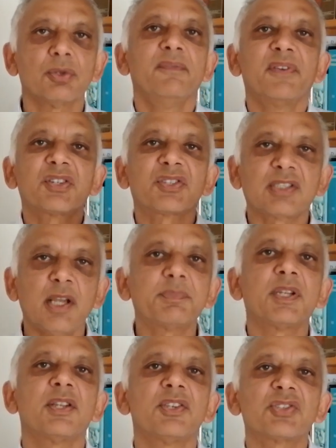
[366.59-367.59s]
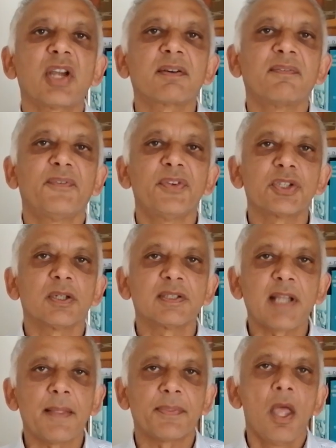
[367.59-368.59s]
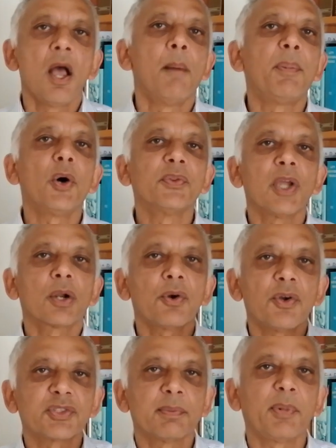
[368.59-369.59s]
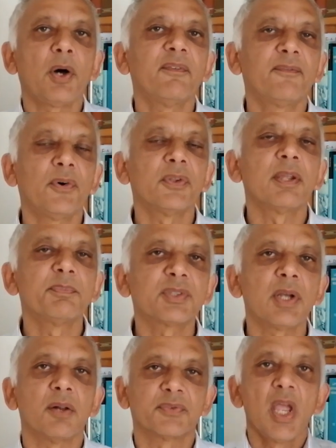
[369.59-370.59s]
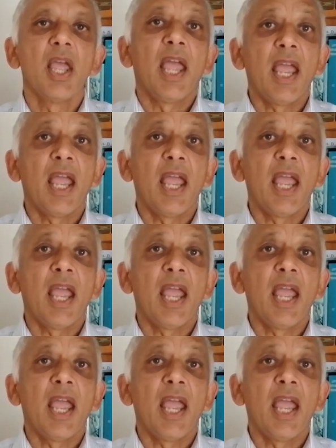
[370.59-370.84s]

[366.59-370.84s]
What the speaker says: who've accepted his sacrificial death upon their cross upon for themselves.